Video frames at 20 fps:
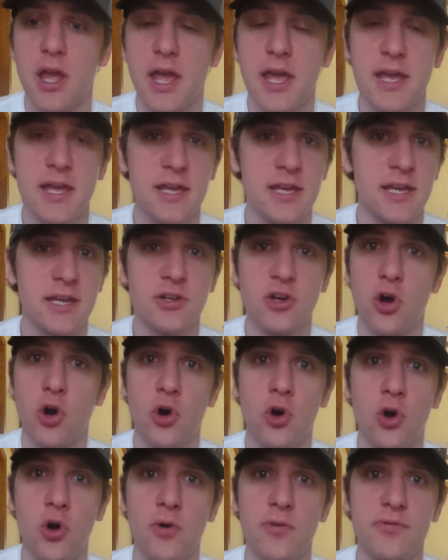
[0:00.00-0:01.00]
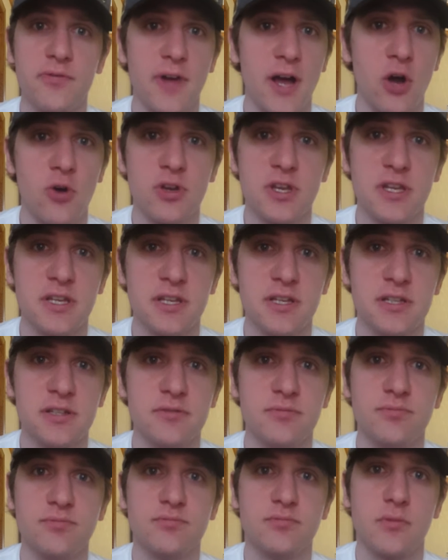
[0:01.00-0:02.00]
and all
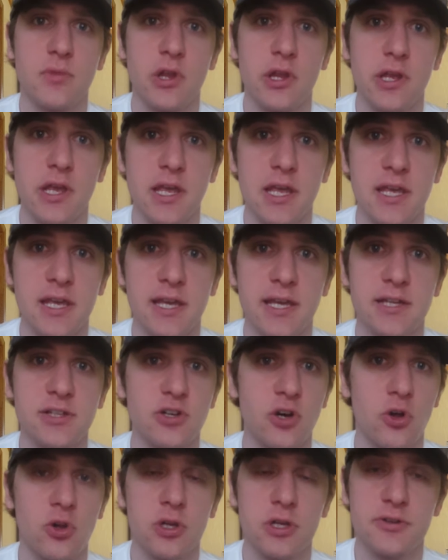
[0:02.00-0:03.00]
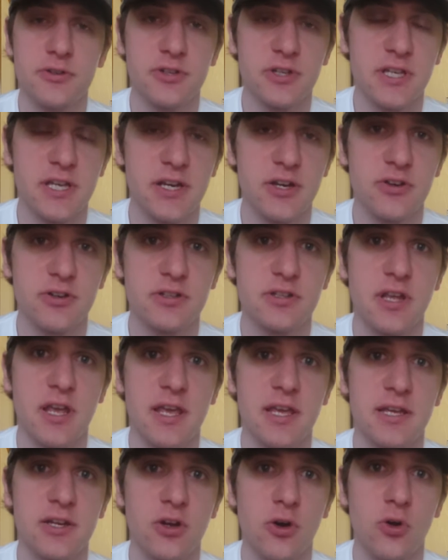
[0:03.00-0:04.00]
Falcon, and all other
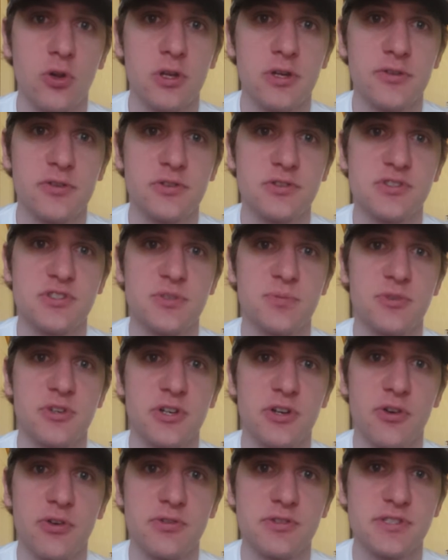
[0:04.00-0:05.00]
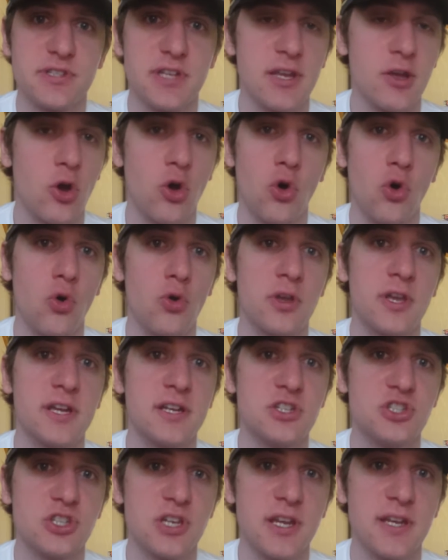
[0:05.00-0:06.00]
superheroes. They all get a